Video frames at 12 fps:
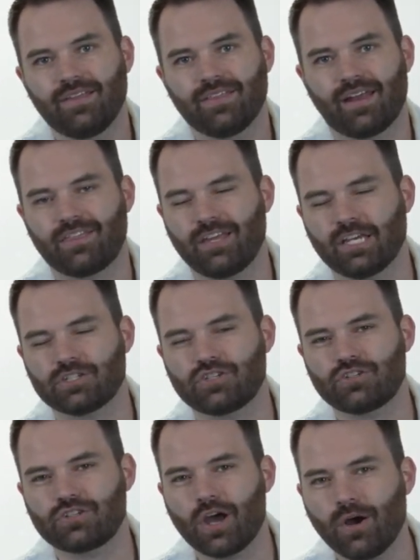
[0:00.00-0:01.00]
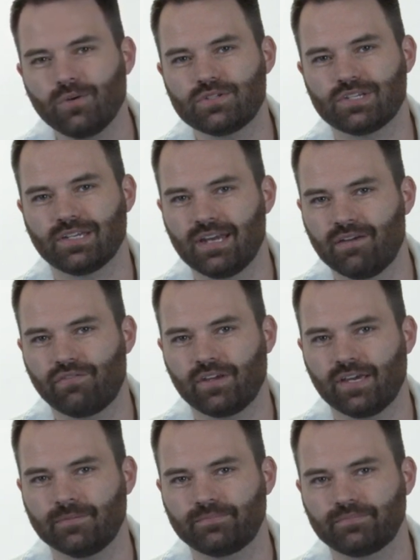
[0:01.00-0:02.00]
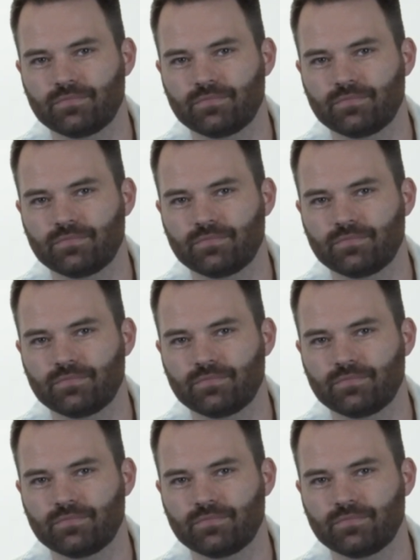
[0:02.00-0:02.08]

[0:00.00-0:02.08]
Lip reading: that I think is so significant.